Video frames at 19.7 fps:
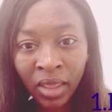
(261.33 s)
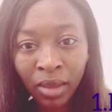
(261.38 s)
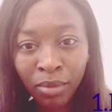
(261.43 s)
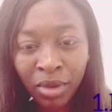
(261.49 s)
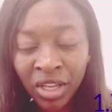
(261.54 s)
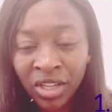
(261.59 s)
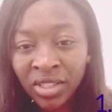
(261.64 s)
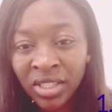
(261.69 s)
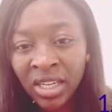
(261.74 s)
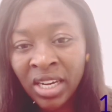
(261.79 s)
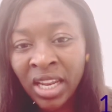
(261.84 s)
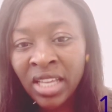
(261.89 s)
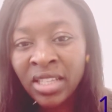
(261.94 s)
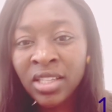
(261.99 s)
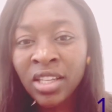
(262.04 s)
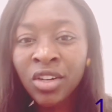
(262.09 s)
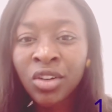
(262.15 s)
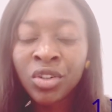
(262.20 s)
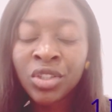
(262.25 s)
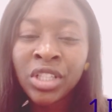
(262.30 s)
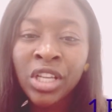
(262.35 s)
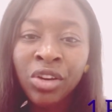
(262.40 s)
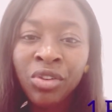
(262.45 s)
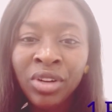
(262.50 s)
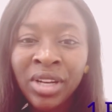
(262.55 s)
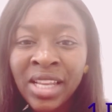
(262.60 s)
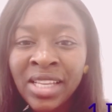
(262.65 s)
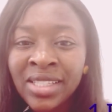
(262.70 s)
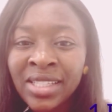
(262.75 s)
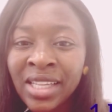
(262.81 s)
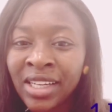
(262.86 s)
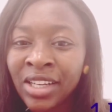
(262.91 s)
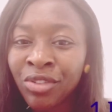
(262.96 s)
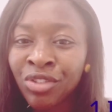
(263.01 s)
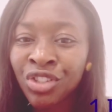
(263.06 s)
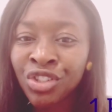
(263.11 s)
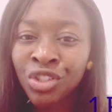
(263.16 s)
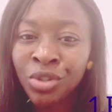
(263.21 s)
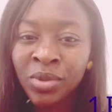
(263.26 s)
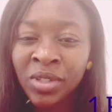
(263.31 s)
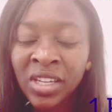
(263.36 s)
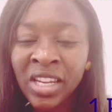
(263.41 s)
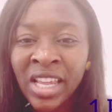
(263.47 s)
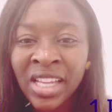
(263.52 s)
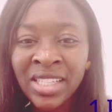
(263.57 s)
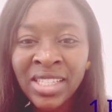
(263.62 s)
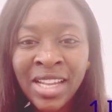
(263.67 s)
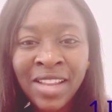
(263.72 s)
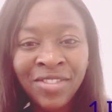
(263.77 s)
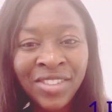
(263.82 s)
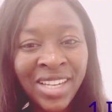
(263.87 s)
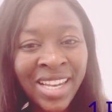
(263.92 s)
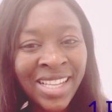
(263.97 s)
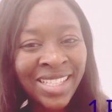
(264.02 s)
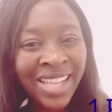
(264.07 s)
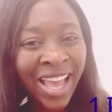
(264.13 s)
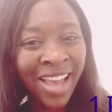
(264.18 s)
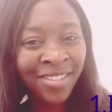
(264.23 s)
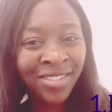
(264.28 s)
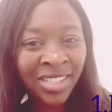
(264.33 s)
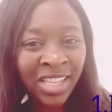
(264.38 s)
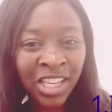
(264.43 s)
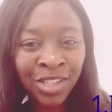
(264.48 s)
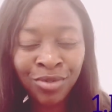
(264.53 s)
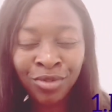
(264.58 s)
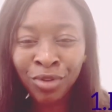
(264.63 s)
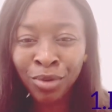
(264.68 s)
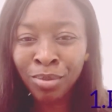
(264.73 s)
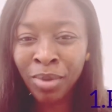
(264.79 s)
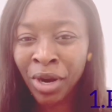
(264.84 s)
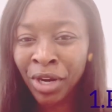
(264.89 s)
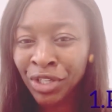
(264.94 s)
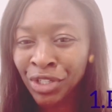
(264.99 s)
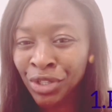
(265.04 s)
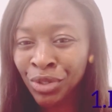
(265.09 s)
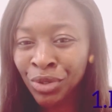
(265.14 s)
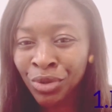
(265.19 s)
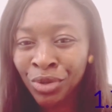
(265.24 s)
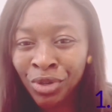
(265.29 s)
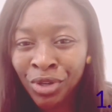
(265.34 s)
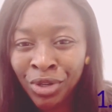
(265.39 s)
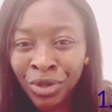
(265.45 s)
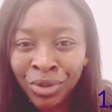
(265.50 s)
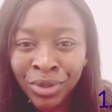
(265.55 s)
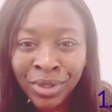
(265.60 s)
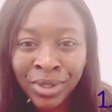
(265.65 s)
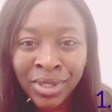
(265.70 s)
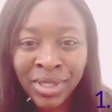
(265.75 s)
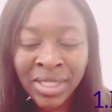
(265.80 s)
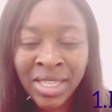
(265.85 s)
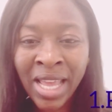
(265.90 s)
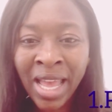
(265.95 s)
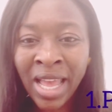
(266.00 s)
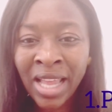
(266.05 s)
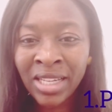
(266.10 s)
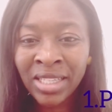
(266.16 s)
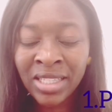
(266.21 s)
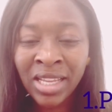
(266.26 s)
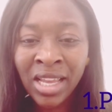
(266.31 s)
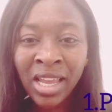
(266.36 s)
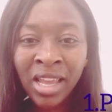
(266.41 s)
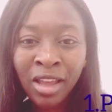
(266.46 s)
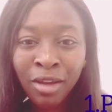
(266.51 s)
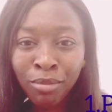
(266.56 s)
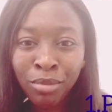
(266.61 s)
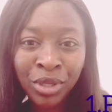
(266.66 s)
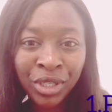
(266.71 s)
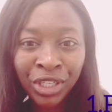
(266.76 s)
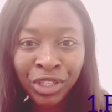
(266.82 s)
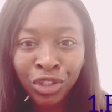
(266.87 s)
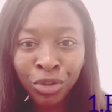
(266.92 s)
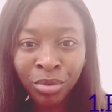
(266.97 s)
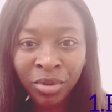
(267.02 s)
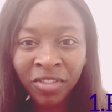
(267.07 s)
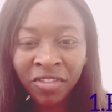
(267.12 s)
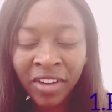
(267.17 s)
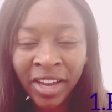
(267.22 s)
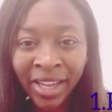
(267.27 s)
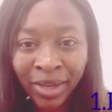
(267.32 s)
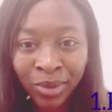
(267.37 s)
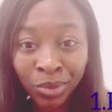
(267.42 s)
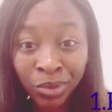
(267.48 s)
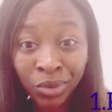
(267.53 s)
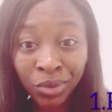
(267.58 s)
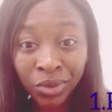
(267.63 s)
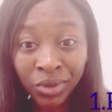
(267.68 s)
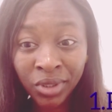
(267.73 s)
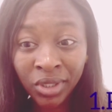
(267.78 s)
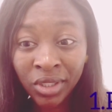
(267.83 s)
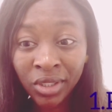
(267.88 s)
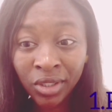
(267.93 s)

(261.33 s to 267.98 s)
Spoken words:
Because the next thing they'll tell you, let's take division to the next level. Let's have sex before marriage. God understands. Body no be firewood.